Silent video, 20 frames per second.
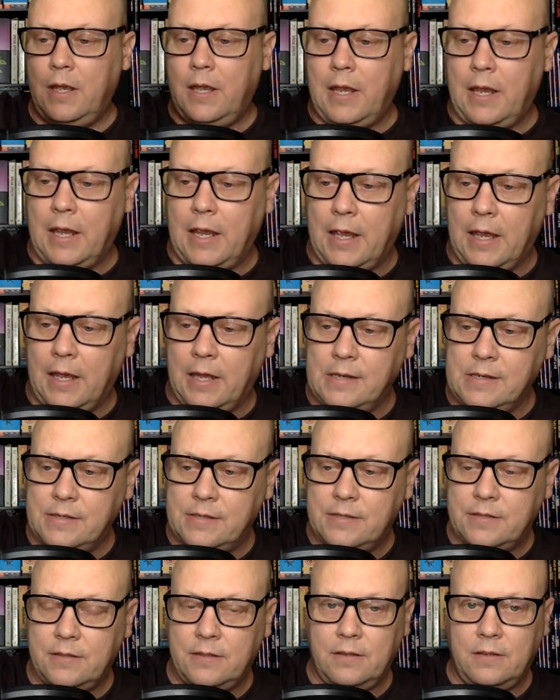
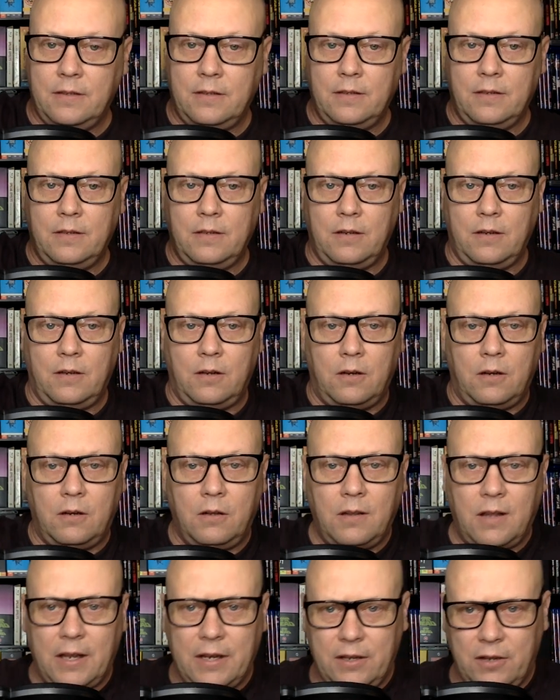And
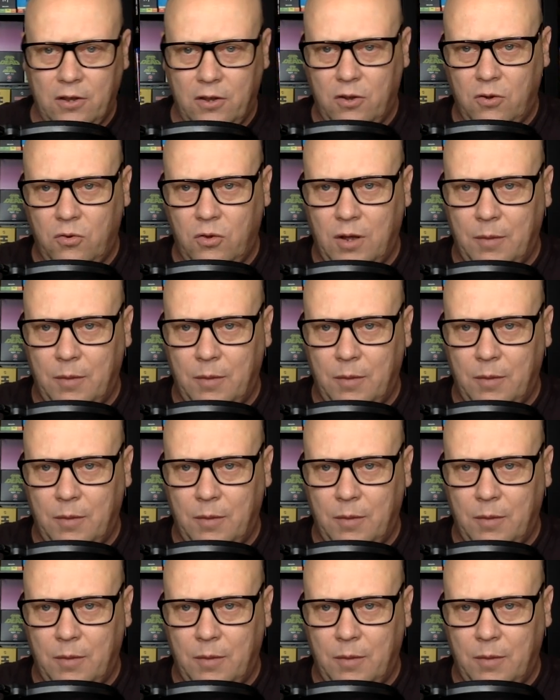all I know